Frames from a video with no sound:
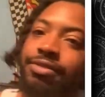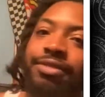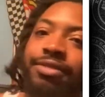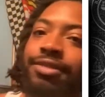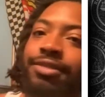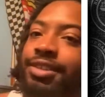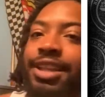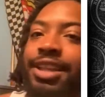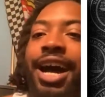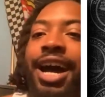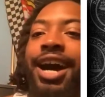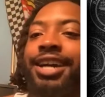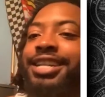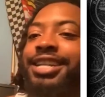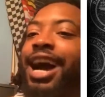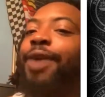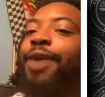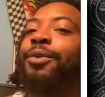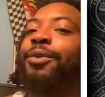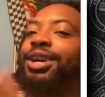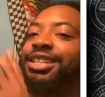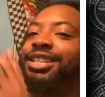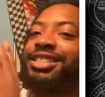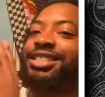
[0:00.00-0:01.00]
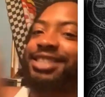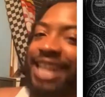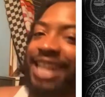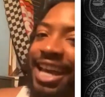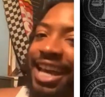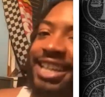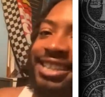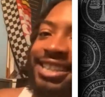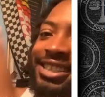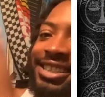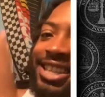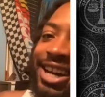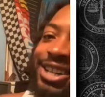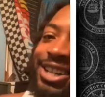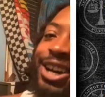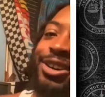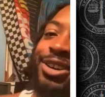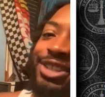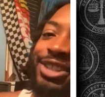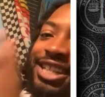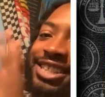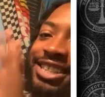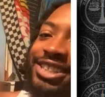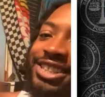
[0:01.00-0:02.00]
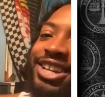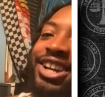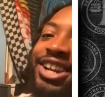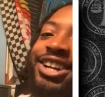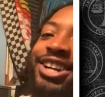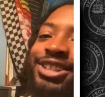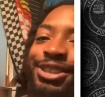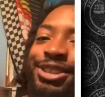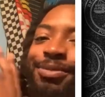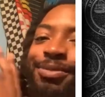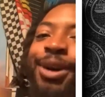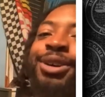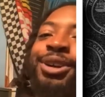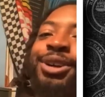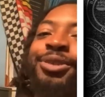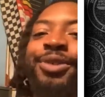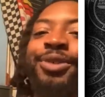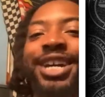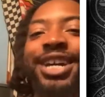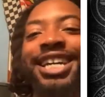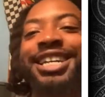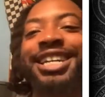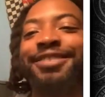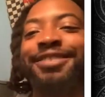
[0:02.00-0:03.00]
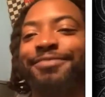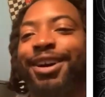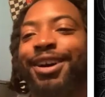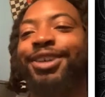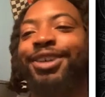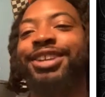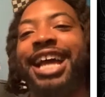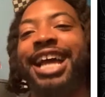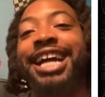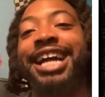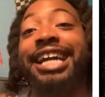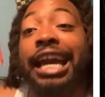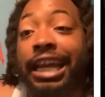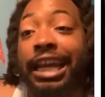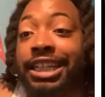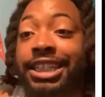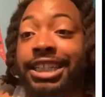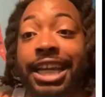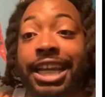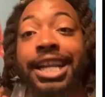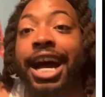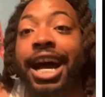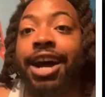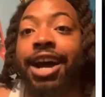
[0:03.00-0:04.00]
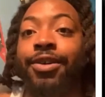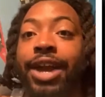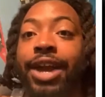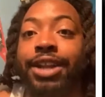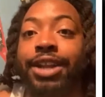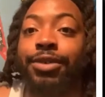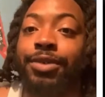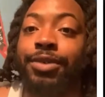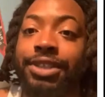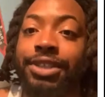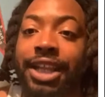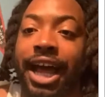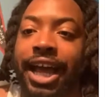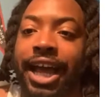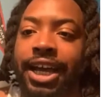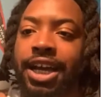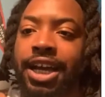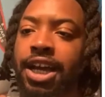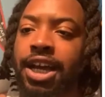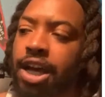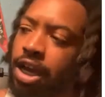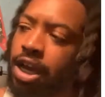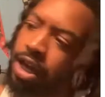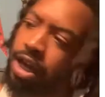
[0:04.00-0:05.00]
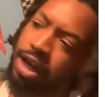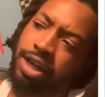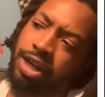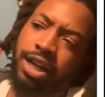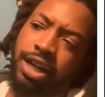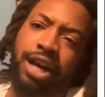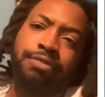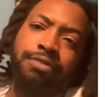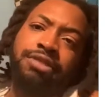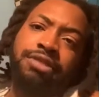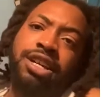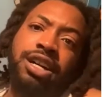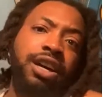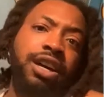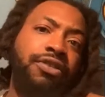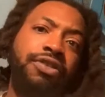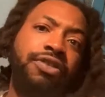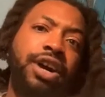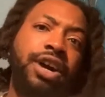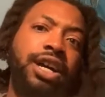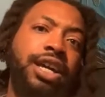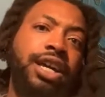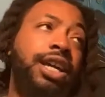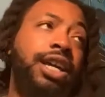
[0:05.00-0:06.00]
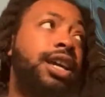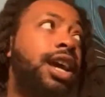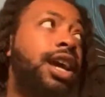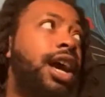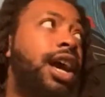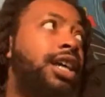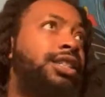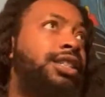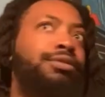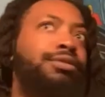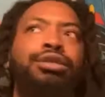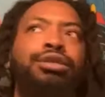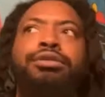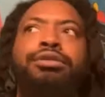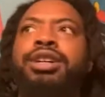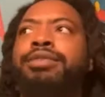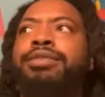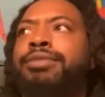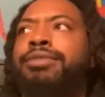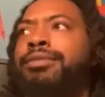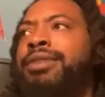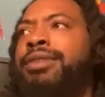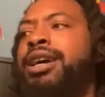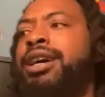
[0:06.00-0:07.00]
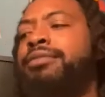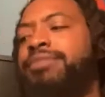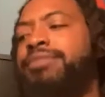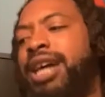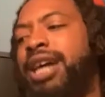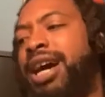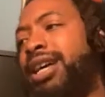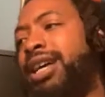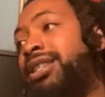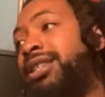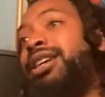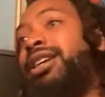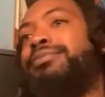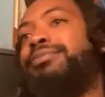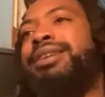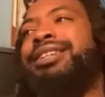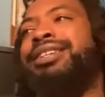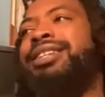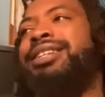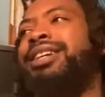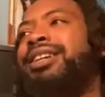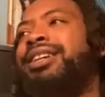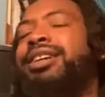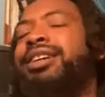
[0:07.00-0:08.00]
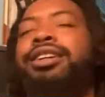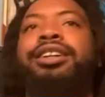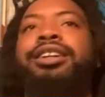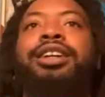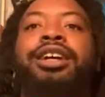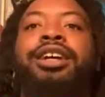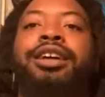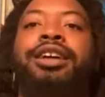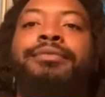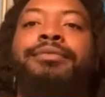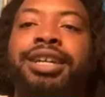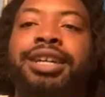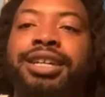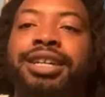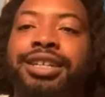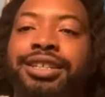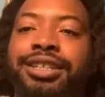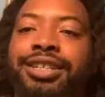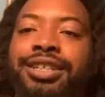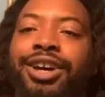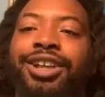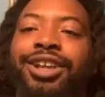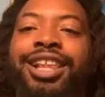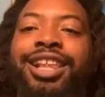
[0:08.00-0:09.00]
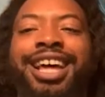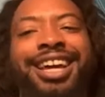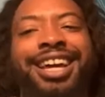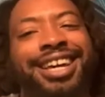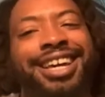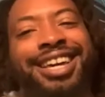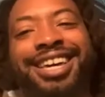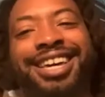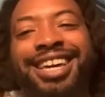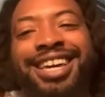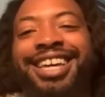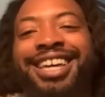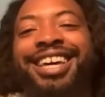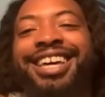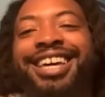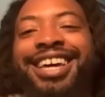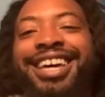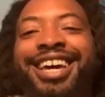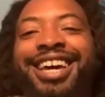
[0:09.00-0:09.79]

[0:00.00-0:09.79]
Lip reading: no, y'all want to stay stuck on this girl smoking weed, bro. Like, if she already was like, oh, no, I'm good. Fuck it. Yeah, I smoke weed. My mom died. Suck my dick. You know what I mean? So, like,